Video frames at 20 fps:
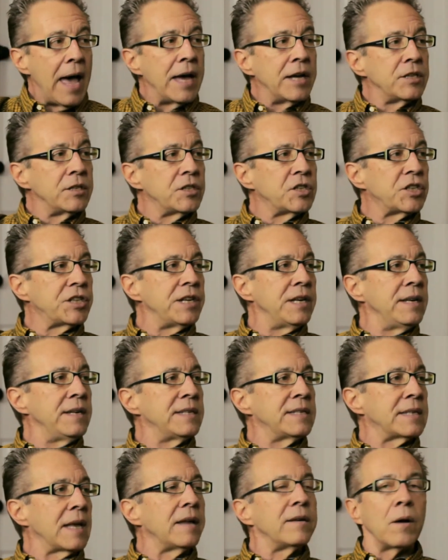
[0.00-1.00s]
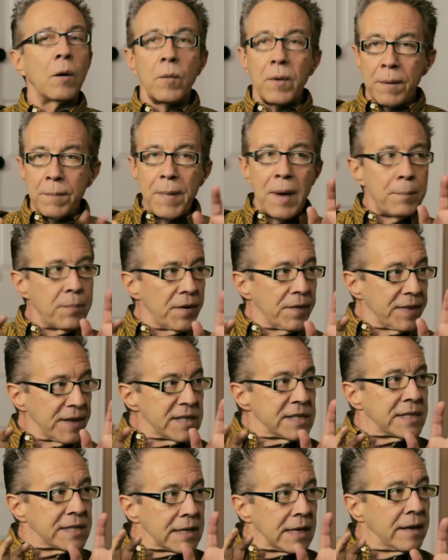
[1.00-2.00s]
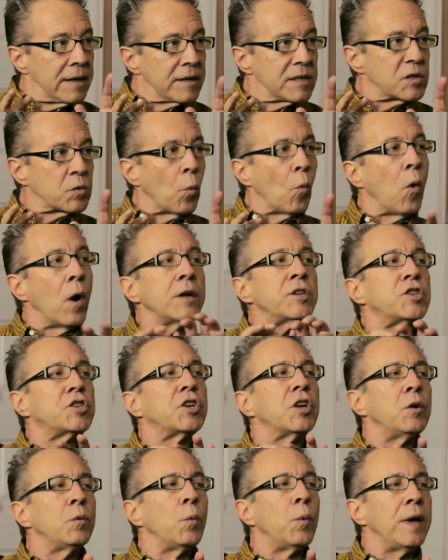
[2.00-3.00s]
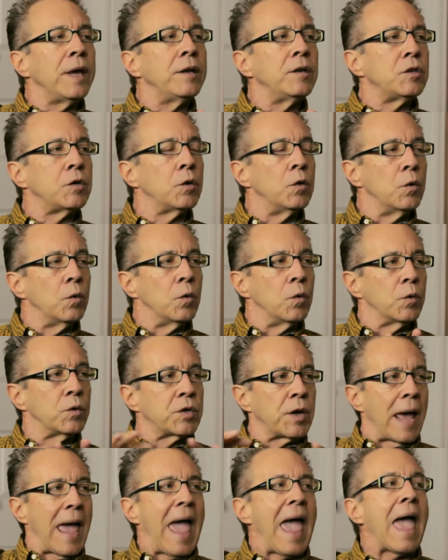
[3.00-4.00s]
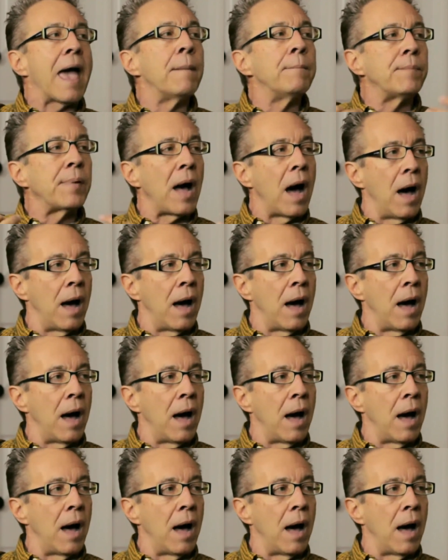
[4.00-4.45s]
And she said, no, remember, this is what should we do to amp